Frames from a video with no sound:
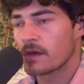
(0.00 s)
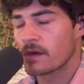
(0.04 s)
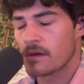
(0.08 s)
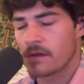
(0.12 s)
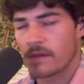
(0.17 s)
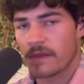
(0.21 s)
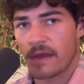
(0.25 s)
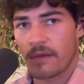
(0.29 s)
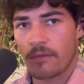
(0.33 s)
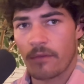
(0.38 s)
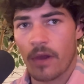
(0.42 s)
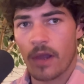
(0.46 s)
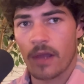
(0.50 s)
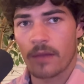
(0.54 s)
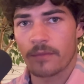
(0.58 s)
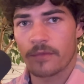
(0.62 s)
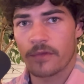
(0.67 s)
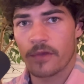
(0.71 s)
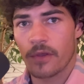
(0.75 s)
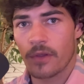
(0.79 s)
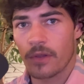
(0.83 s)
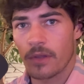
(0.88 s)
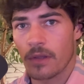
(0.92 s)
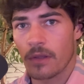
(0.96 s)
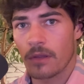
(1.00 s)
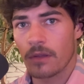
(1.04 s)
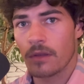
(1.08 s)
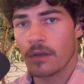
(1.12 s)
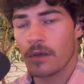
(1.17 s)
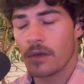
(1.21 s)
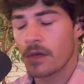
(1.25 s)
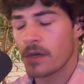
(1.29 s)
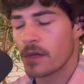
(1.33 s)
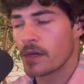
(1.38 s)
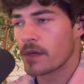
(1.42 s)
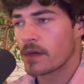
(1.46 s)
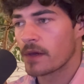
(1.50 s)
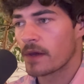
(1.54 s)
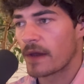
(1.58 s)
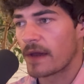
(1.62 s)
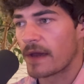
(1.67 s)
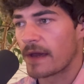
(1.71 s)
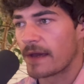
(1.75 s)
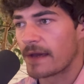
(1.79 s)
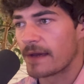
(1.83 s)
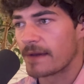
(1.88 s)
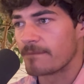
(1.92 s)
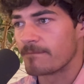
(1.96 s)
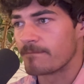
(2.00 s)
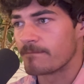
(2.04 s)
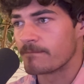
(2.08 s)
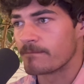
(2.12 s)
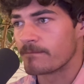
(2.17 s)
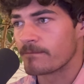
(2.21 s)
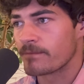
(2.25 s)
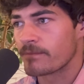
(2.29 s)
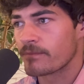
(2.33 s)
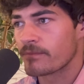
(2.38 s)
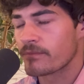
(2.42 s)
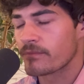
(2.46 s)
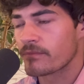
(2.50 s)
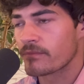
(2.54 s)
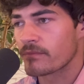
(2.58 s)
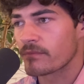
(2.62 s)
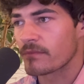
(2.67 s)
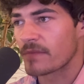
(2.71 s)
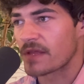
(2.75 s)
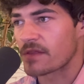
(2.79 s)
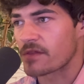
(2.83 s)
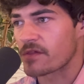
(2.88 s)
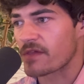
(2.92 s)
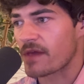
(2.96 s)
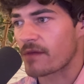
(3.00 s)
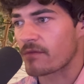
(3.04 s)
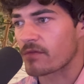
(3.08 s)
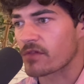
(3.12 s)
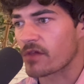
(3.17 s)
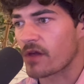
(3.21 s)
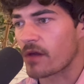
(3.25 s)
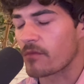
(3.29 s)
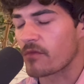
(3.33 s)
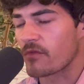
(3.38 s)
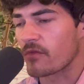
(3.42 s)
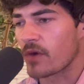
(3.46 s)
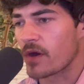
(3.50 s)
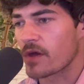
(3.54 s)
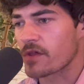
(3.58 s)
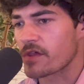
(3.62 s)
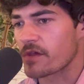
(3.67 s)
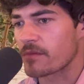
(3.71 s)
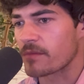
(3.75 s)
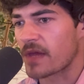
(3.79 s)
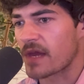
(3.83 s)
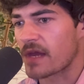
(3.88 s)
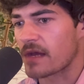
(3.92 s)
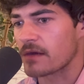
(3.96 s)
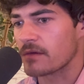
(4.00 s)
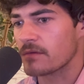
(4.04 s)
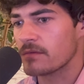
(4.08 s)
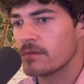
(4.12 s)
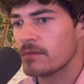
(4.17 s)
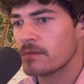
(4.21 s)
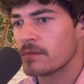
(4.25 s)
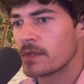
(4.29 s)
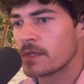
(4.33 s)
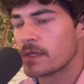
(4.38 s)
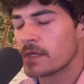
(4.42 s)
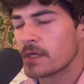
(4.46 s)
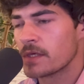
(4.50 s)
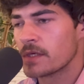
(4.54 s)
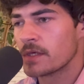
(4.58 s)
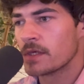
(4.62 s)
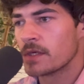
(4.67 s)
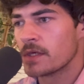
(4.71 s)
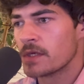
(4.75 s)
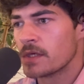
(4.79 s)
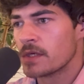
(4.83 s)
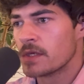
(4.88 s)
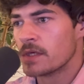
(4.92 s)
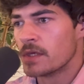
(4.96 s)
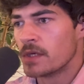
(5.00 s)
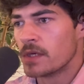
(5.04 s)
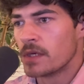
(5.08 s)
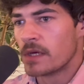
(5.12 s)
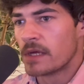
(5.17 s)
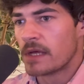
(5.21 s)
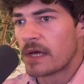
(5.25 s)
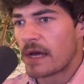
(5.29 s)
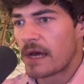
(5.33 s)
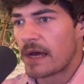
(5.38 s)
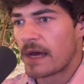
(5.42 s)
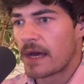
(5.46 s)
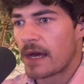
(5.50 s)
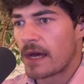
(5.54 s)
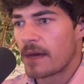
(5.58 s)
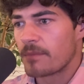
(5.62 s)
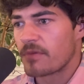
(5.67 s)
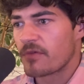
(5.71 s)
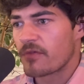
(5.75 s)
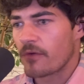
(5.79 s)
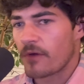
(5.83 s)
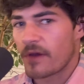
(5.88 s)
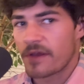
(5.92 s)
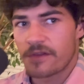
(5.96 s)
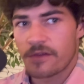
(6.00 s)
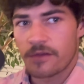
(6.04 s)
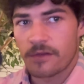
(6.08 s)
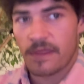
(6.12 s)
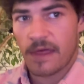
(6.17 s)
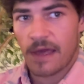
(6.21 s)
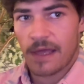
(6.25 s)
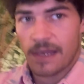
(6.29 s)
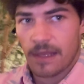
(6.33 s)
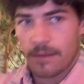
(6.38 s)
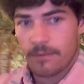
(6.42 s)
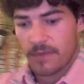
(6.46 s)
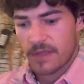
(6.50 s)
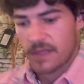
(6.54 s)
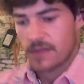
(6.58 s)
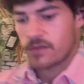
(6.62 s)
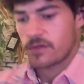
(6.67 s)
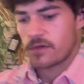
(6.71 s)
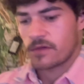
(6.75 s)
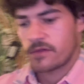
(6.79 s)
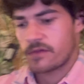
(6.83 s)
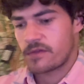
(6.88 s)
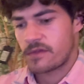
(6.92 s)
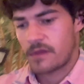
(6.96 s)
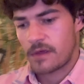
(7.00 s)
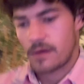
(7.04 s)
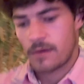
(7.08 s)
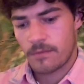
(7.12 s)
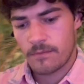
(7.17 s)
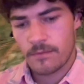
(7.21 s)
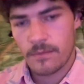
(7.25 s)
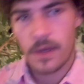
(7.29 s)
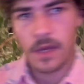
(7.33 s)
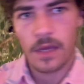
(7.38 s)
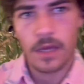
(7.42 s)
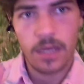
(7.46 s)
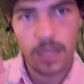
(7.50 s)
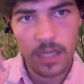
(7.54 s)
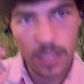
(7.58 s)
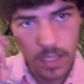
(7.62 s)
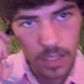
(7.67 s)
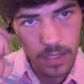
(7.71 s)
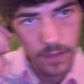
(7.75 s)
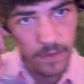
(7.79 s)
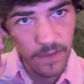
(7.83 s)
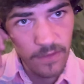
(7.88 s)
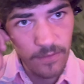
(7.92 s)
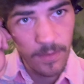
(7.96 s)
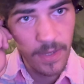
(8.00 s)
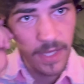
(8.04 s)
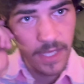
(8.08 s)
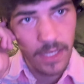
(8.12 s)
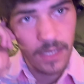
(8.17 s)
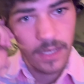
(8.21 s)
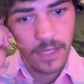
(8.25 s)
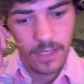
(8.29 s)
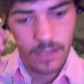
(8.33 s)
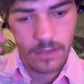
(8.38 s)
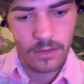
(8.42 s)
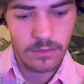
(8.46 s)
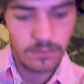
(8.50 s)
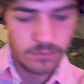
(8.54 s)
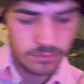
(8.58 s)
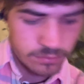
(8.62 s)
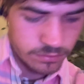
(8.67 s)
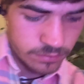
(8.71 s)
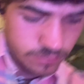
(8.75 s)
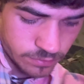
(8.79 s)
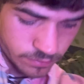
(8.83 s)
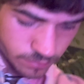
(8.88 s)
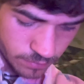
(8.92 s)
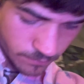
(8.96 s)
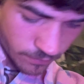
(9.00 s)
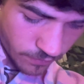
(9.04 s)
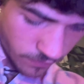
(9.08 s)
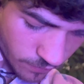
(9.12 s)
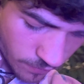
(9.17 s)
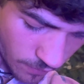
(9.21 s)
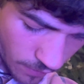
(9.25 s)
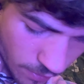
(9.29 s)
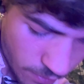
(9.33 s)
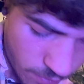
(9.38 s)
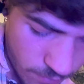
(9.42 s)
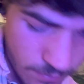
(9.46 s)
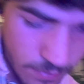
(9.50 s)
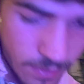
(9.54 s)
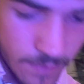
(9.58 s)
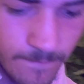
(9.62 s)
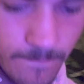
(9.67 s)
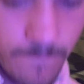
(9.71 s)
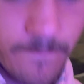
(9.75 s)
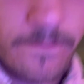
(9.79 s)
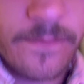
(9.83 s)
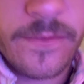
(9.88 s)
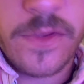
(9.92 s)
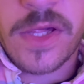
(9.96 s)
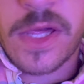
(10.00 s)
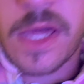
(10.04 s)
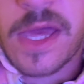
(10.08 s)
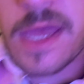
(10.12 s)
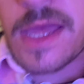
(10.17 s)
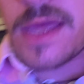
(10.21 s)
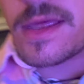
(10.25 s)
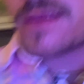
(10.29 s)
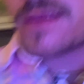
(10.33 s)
That rhymed, lol. And just have a time of worship now. Before I do that, let me just use my Oh, I'm stuck on my chair.